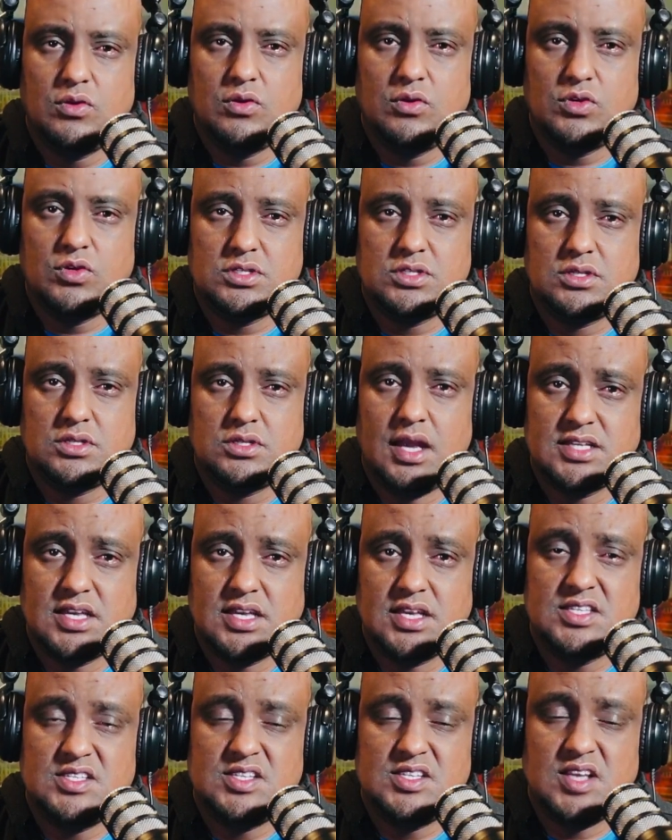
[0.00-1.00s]
was
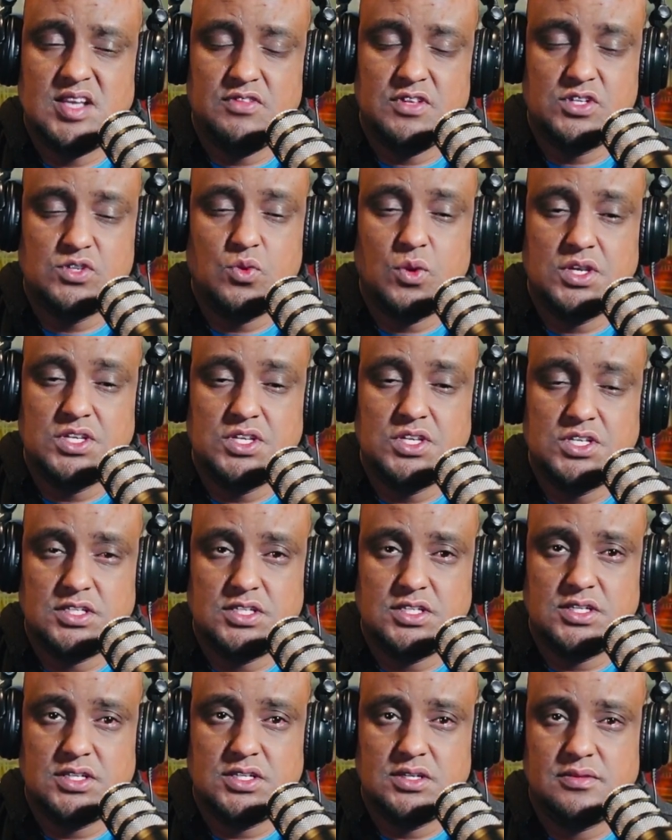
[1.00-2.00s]
asking itself these
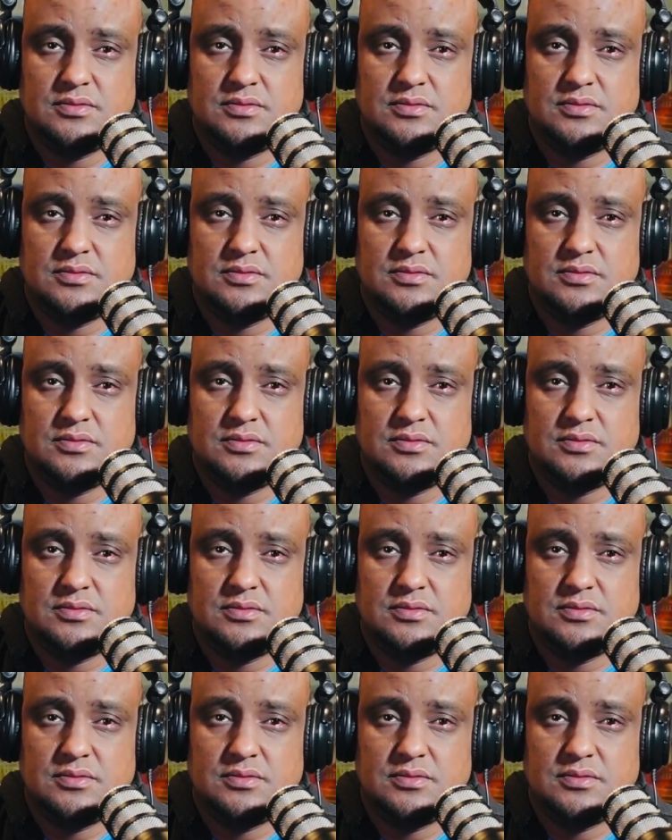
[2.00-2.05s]
questions.